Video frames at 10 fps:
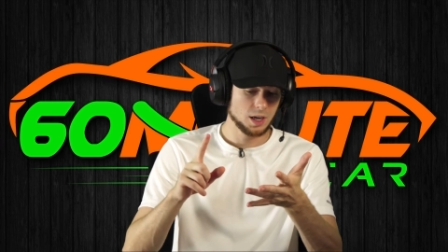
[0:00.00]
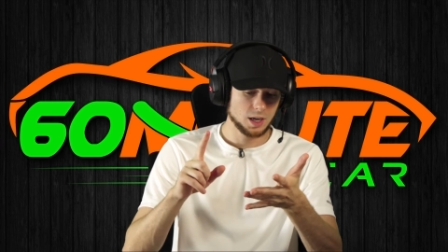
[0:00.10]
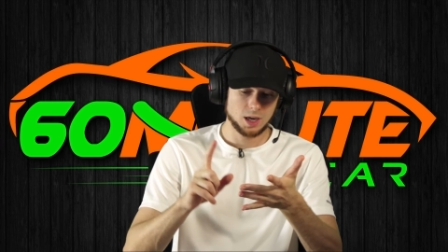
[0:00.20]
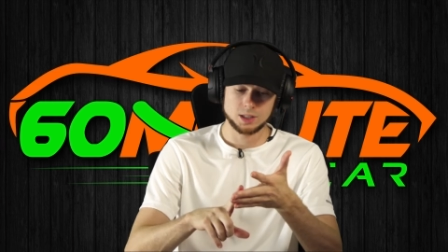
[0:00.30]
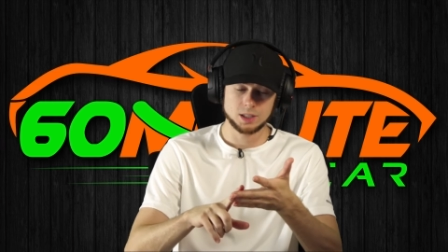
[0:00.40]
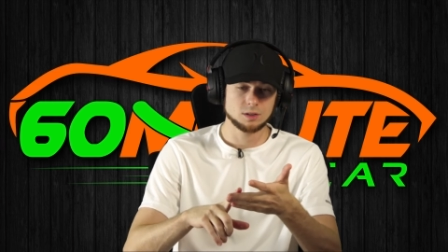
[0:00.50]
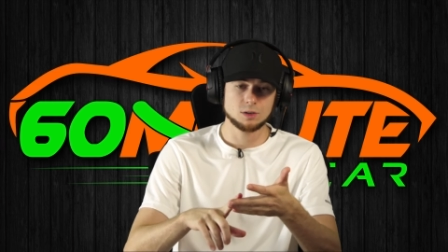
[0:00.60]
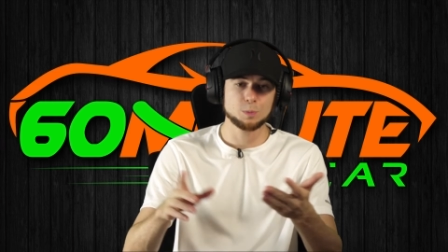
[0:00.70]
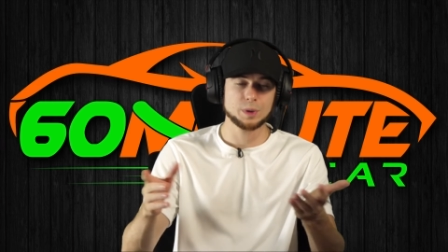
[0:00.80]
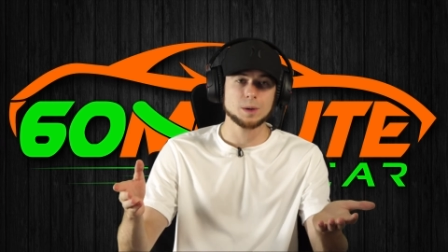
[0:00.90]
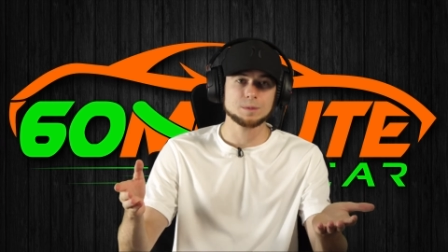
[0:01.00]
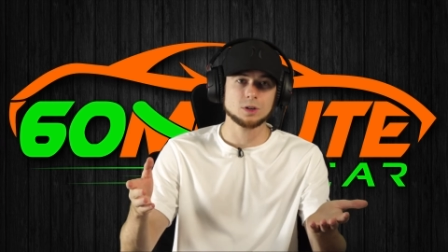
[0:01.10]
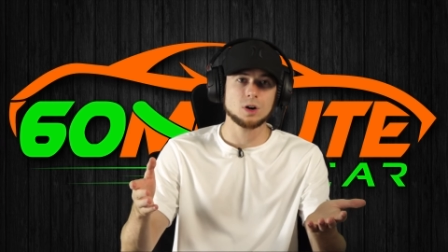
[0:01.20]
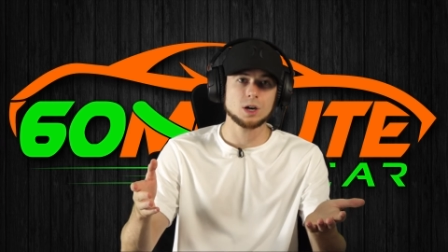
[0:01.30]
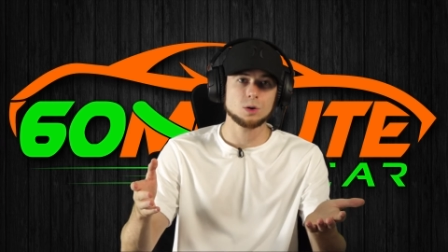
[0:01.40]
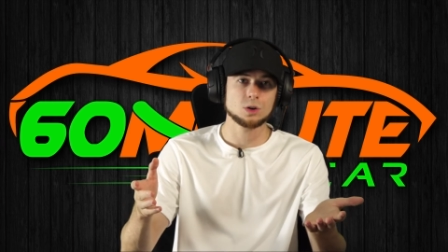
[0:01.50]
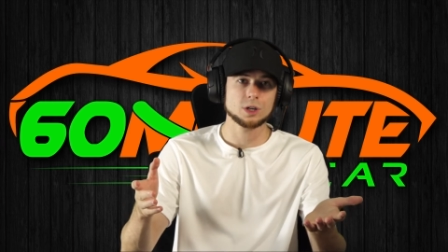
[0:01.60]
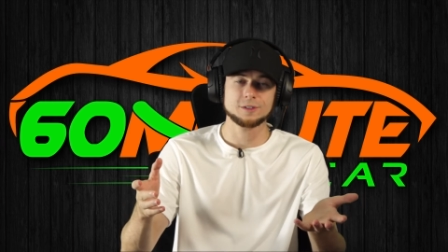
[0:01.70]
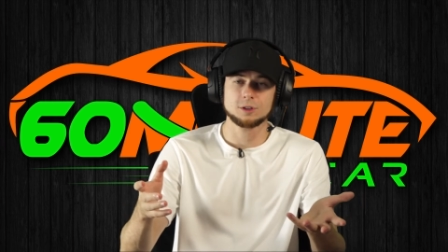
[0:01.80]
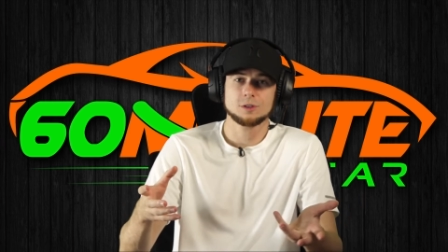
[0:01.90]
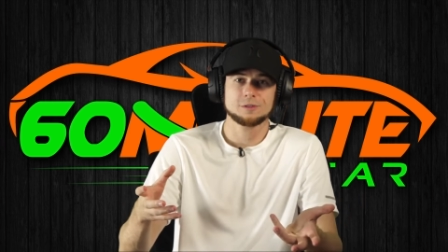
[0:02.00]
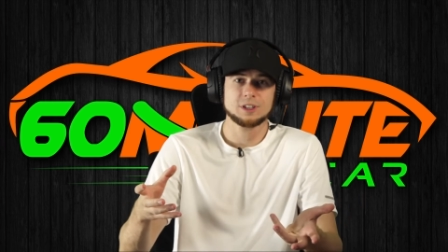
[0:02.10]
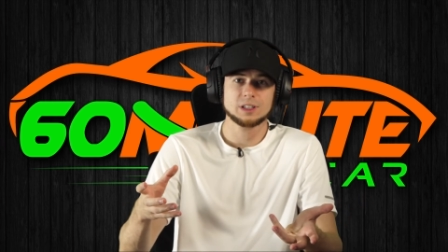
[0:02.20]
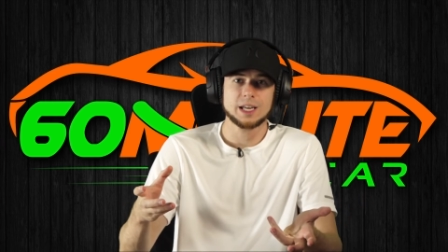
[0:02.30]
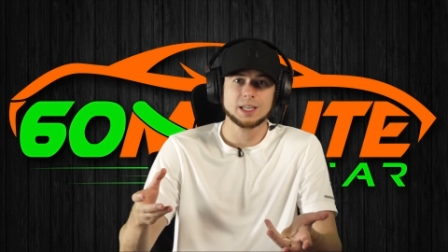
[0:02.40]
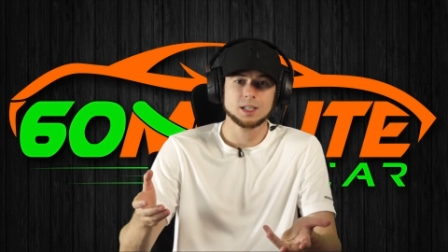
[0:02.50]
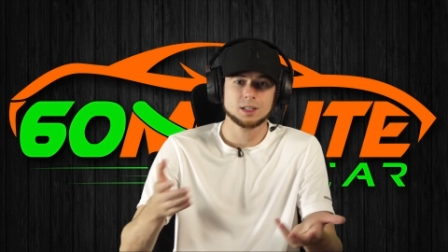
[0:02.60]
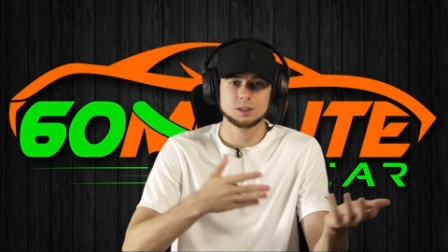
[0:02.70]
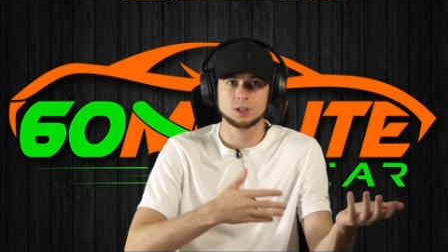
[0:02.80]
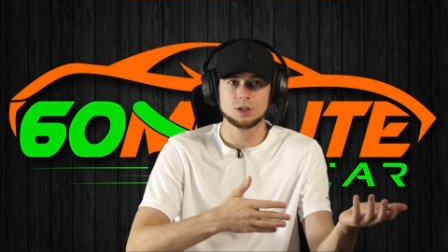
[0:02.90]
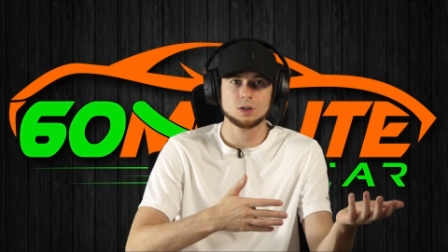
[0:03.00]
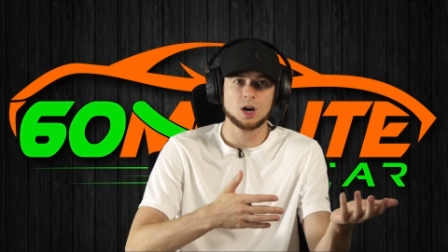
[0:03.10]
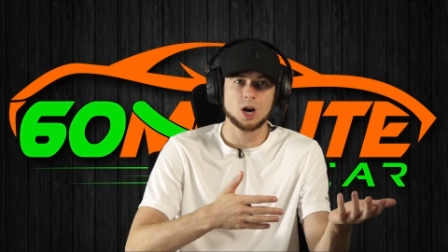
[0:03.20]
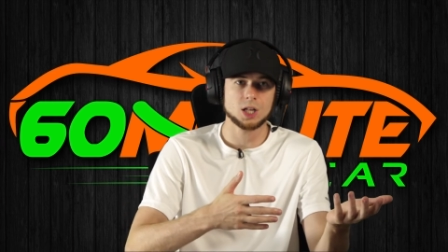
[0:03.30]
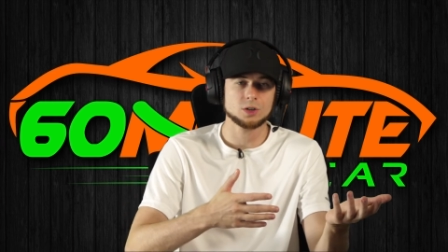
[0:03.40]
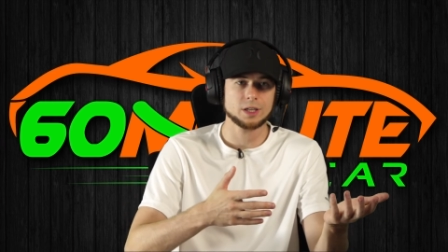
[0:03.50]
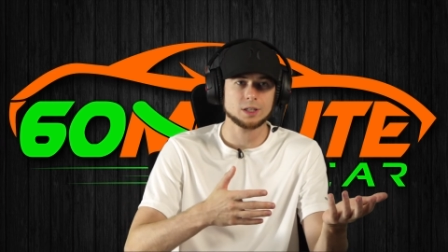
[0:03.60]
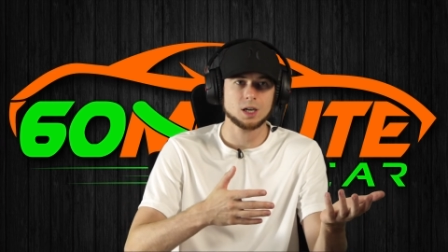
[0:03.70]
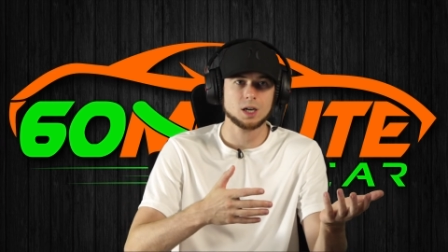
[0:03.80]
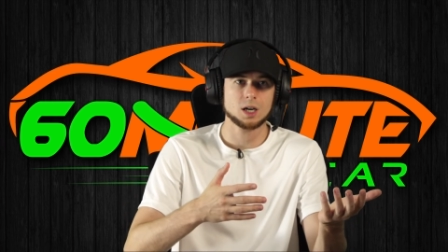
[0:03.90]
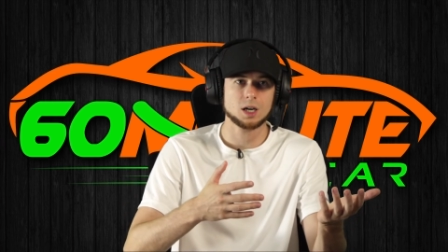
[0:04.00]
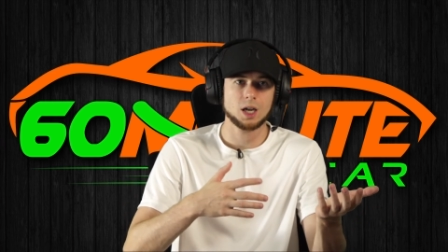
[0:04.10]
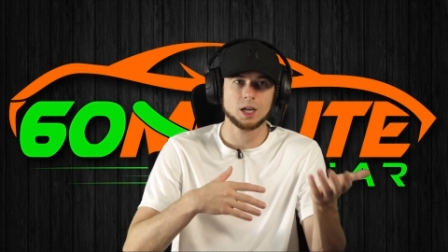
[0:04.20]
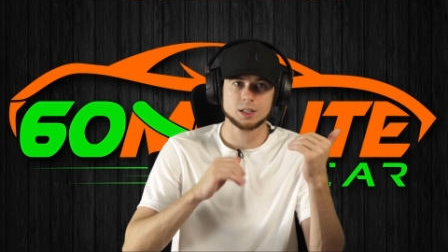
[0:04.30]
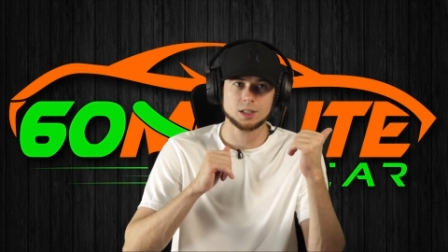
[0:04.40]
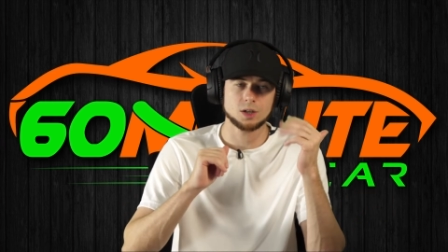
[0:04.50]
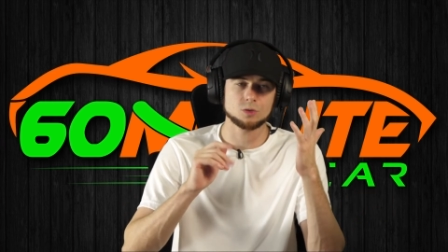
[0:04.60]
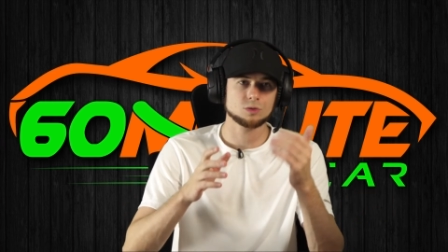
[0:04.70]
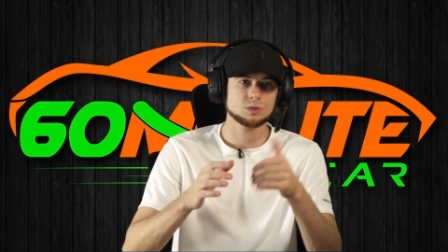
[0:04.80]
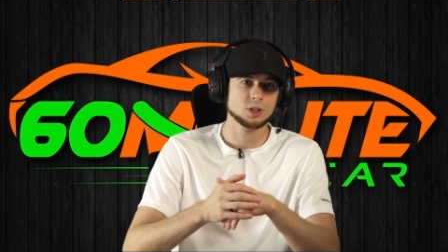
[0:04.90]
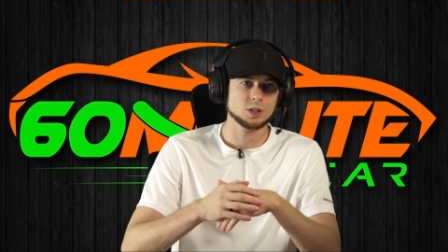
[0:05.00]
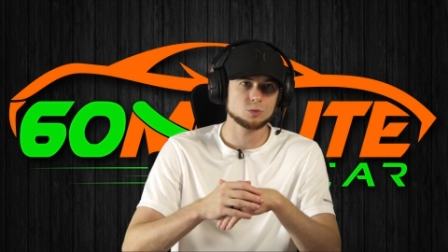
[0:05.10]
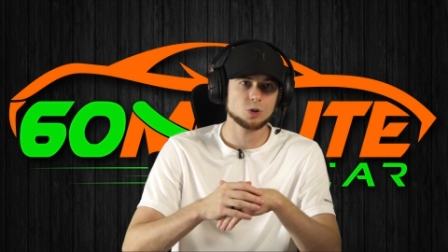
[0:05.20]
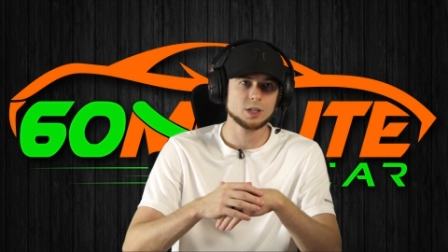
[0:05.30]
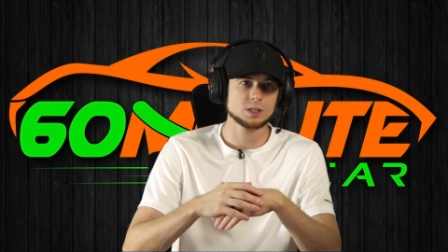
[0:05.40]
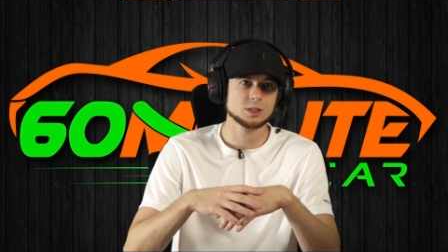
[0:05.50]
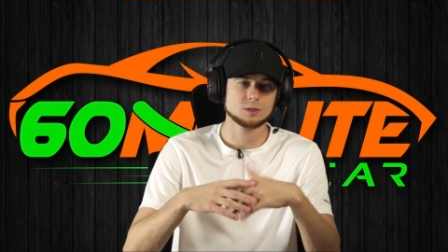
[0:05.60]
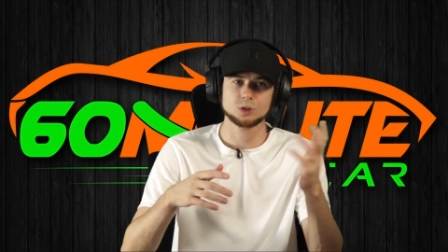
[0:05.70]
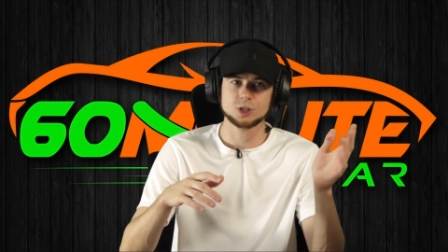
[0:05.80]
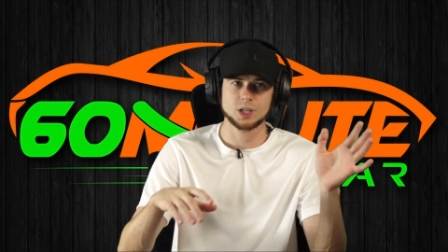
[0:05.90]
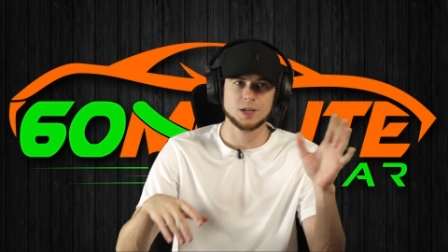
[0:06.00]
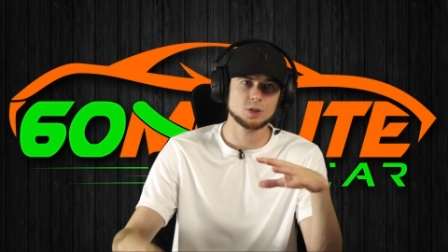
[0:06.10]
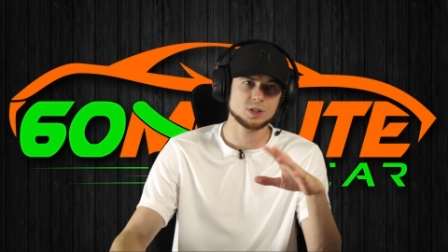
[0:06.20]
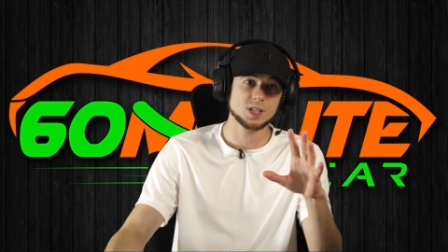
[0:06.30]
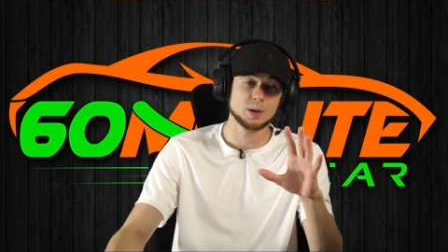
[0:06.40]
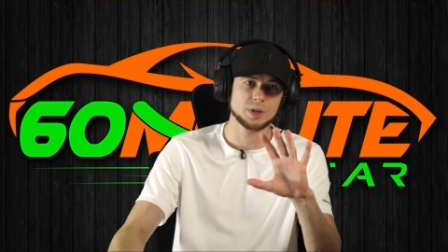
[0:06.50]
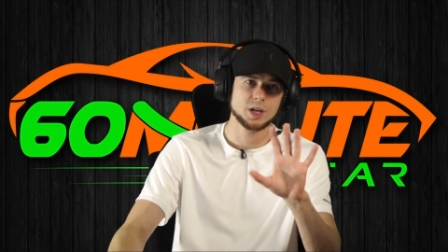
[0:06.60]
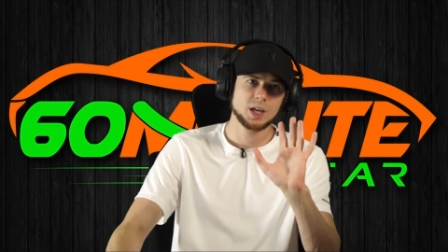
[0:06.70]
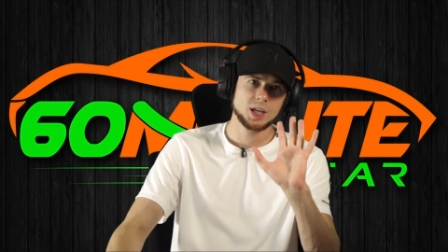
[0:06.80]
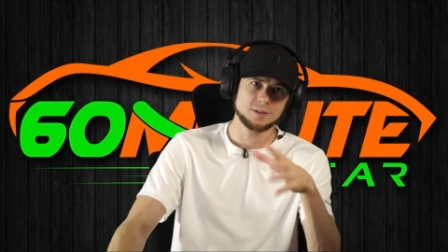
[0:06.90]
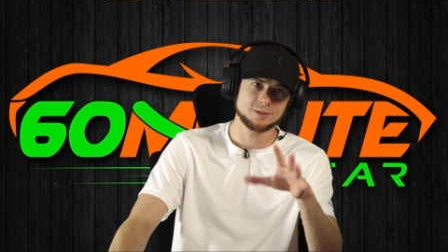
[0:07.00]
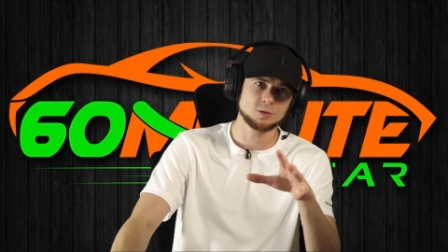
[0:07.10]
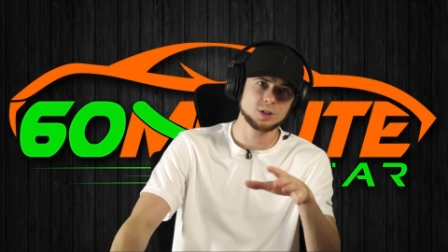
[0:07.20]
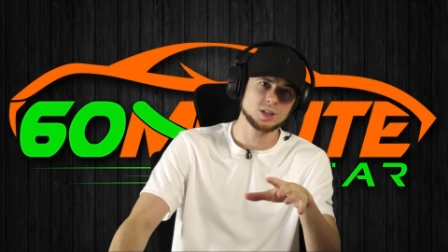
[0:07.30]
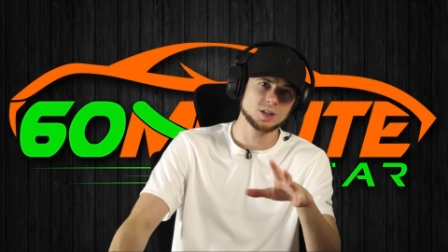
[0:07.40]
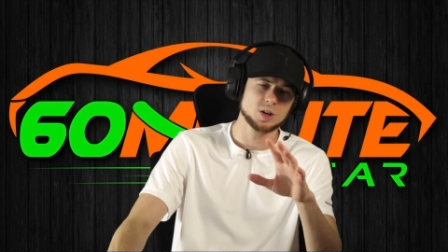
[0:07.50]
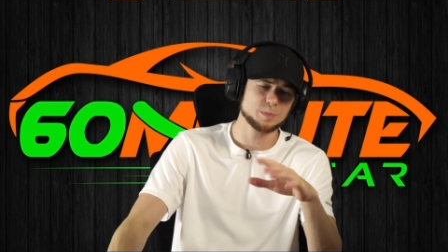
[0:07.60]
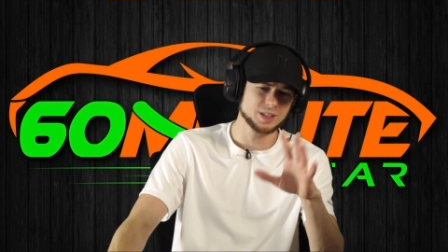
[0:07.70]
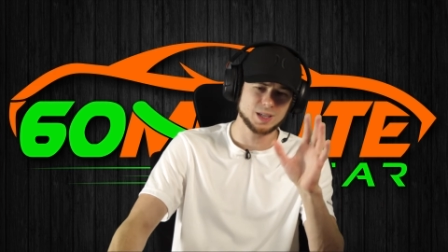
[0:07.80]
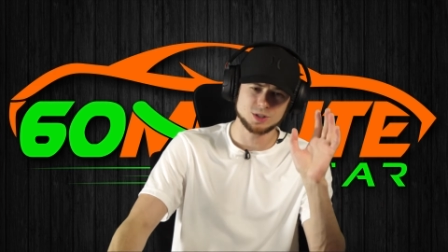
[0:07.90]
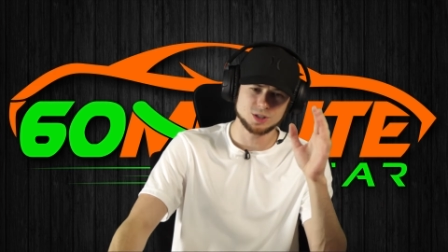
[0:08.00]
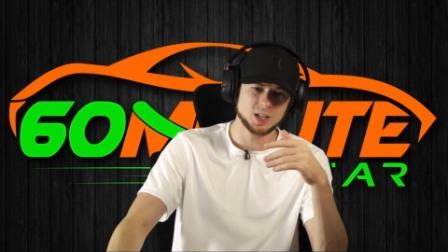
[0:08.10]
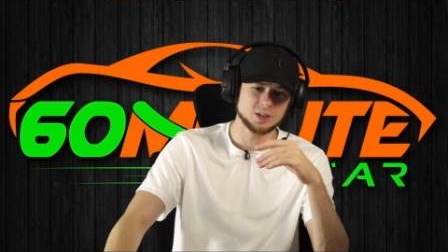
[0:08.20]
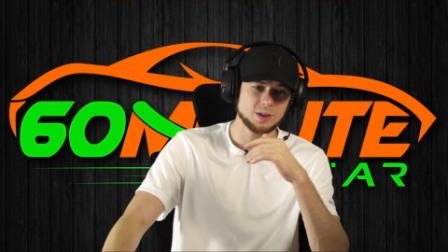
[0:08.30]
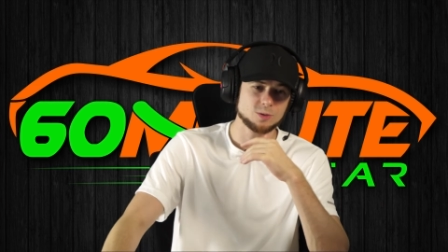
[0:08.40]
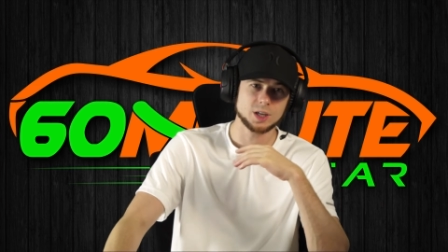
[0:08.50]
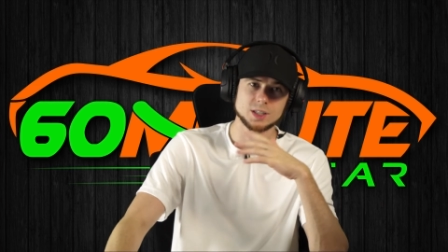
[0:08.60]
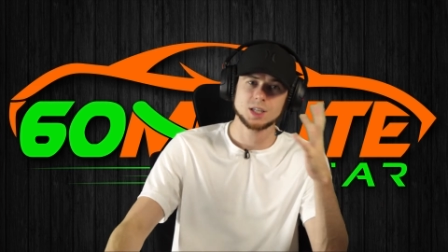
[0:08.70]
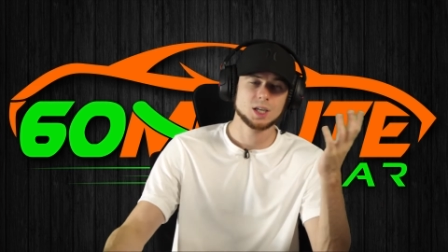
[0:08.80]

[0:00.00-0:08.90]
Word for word: And then you go right. pick up the car, or if you don't feel like it, you know, holler at uh, at uh, you know Russ, which I give you his number. If you need a car picked up, just holler at Russ